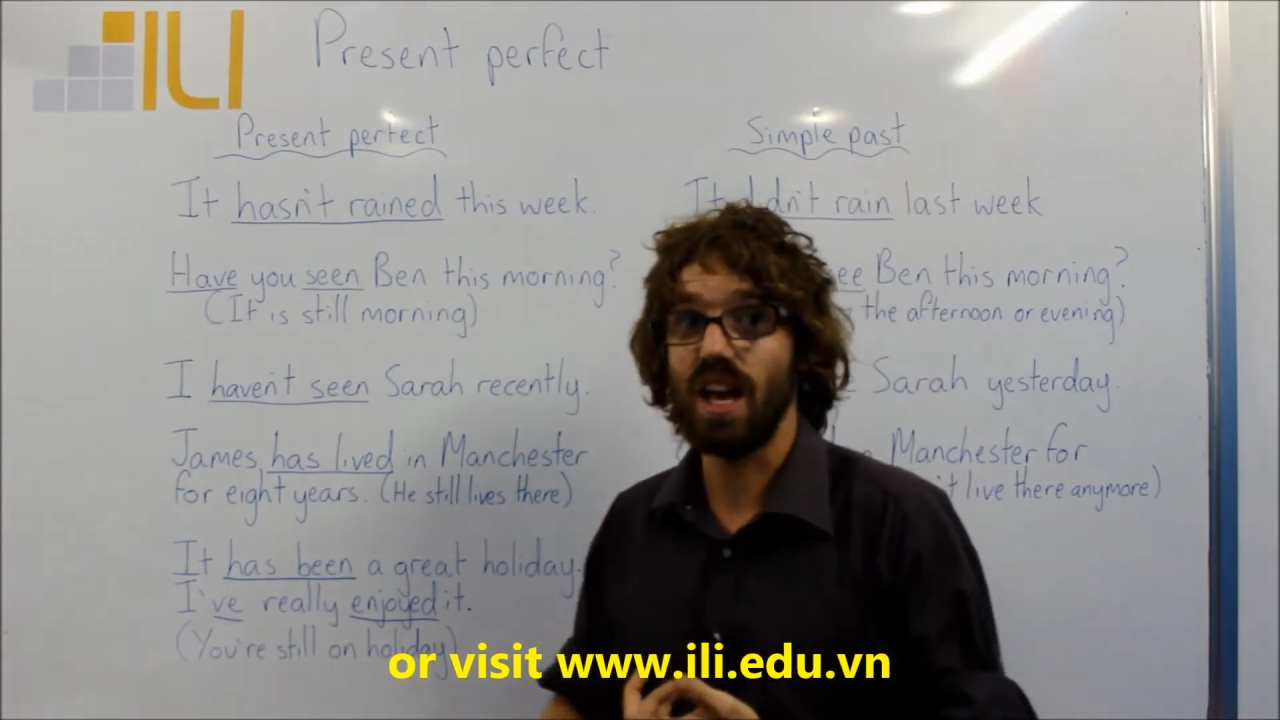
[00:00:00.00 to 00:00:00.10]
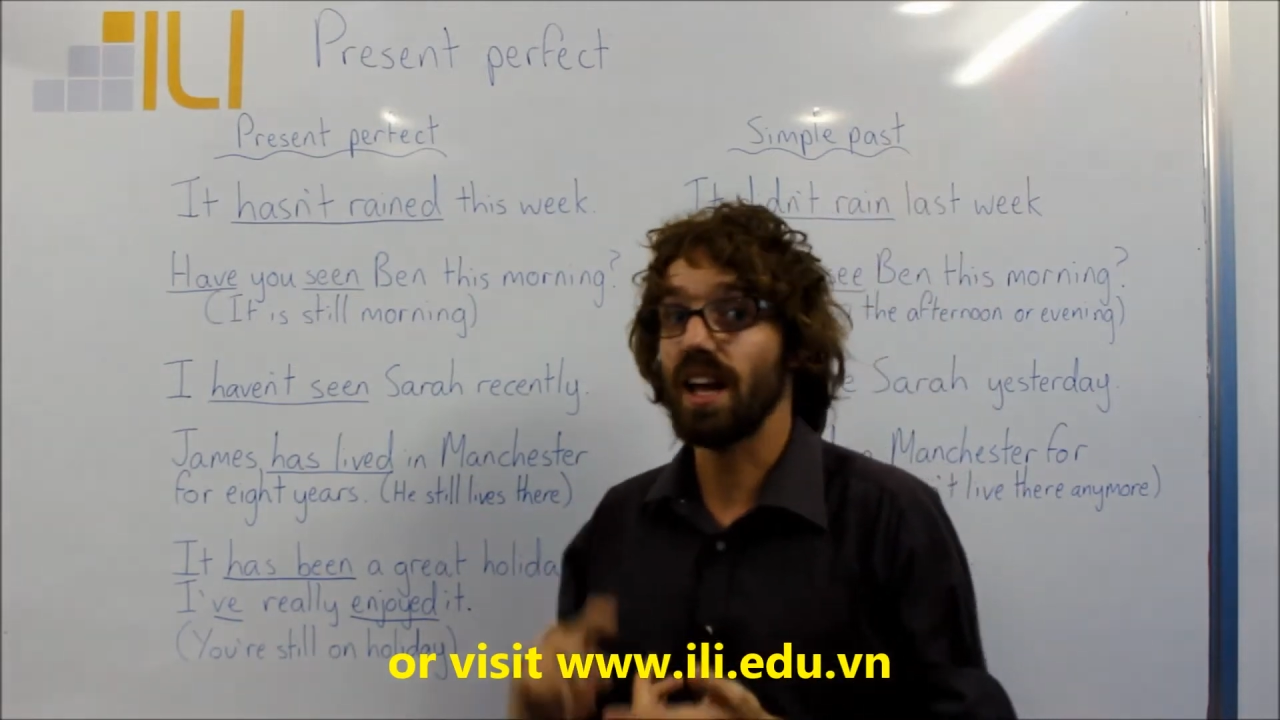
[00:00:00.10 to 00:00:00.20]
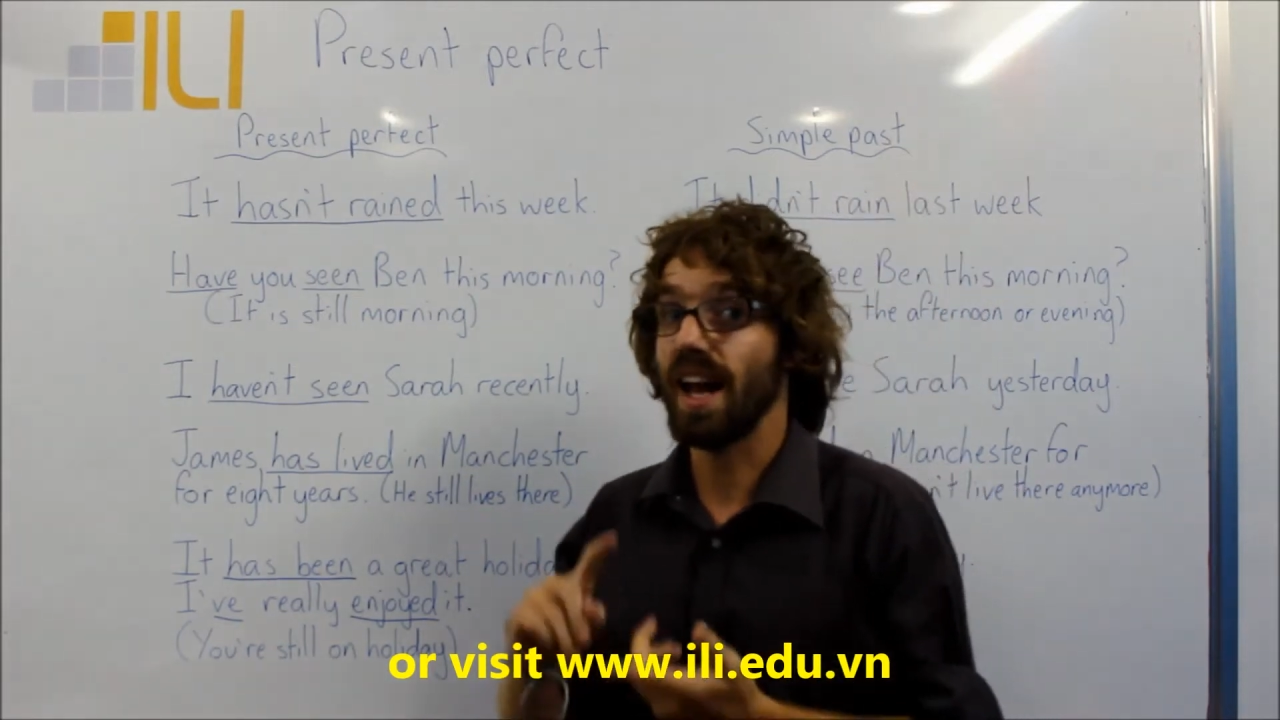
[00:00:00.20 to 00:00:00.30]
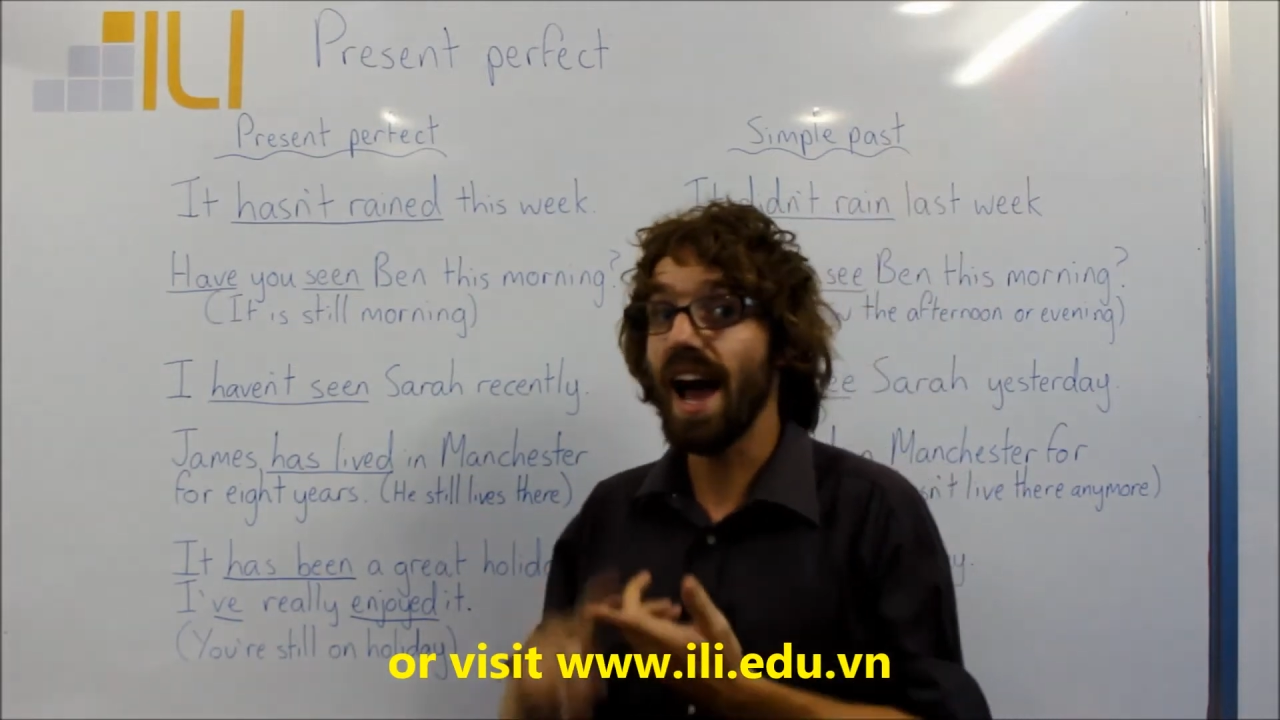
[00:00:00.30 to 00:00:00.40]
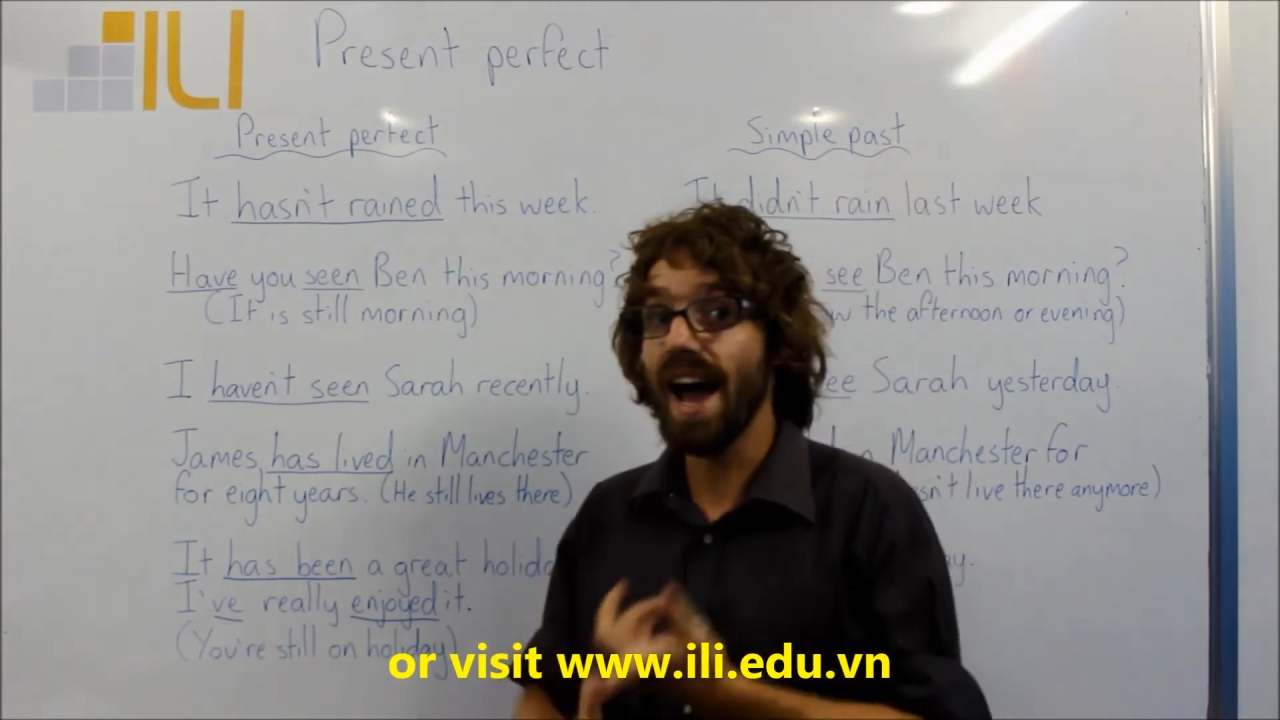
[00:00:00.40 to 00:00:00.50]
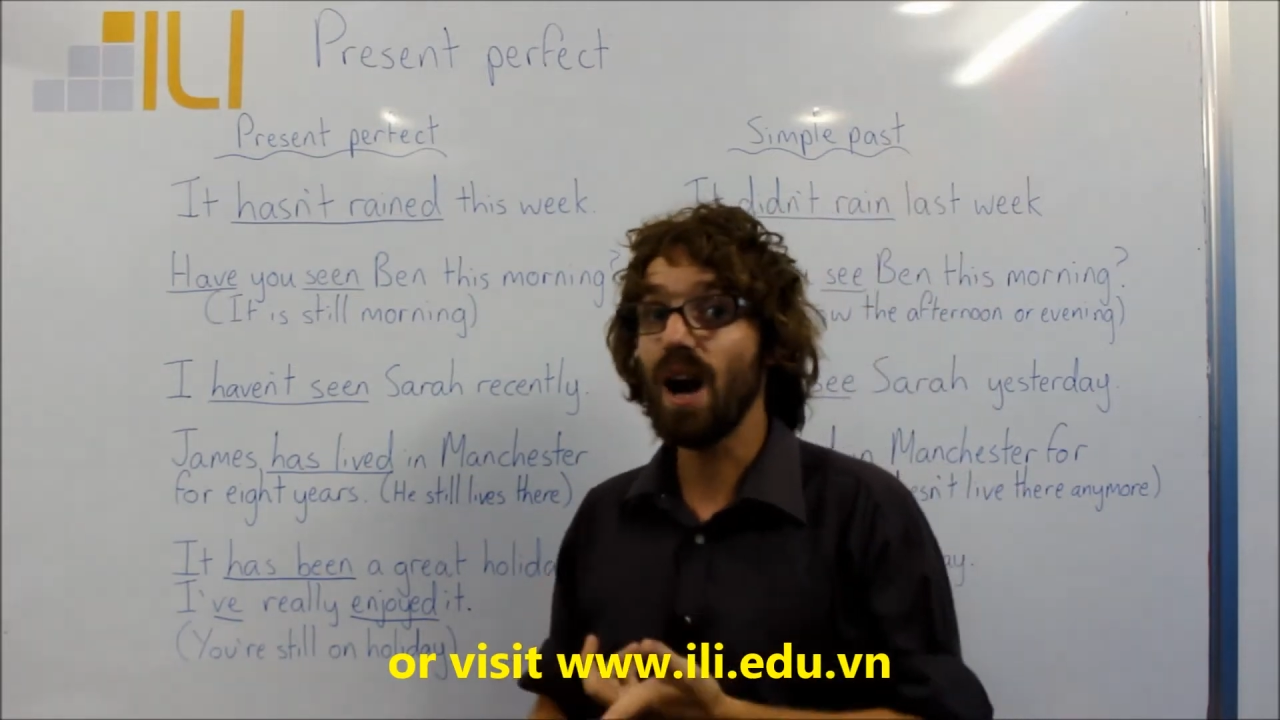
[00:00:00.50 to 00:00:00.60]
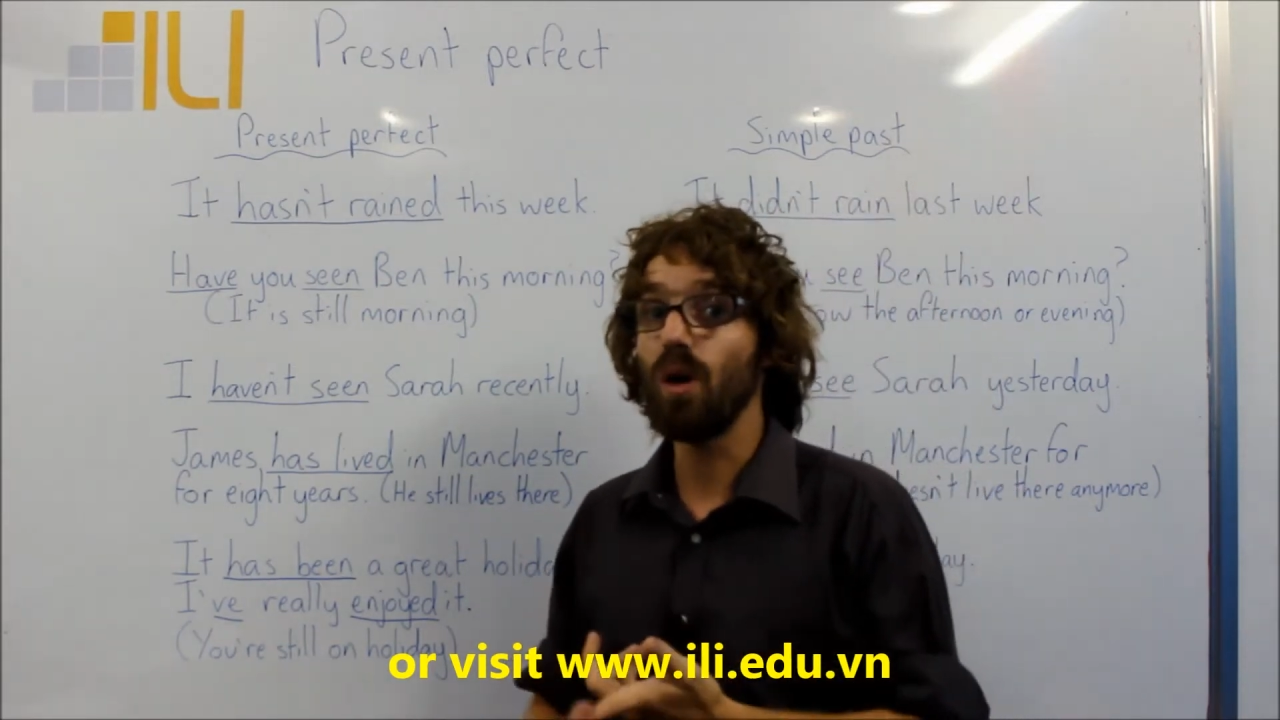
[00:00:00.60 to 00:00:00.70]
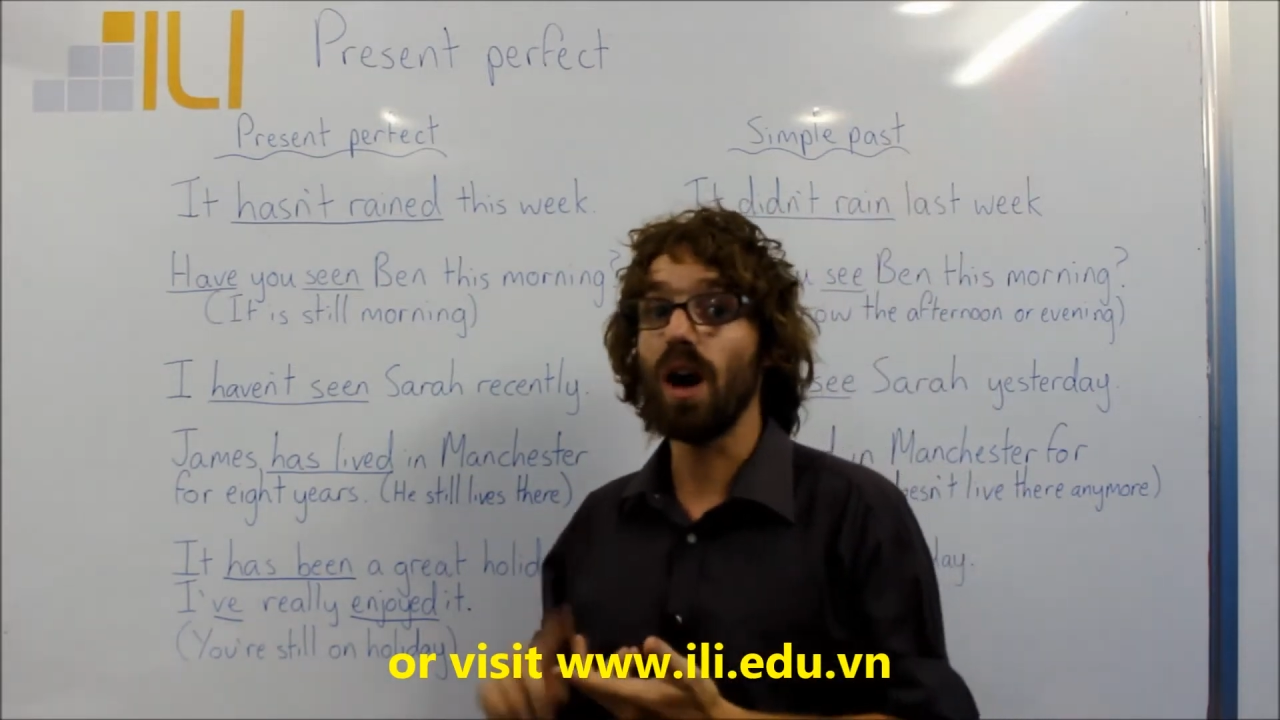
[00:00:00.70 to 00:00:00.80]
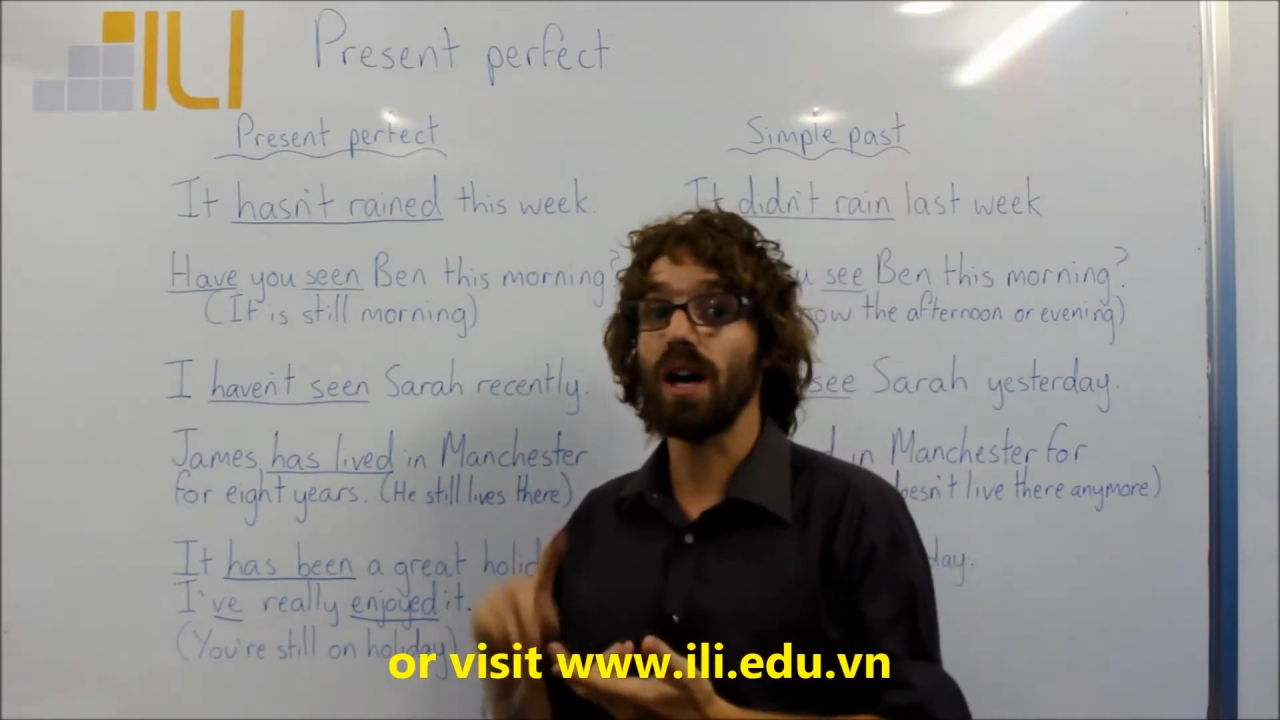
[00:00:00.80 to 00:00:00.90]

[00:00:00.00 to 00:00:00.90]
and how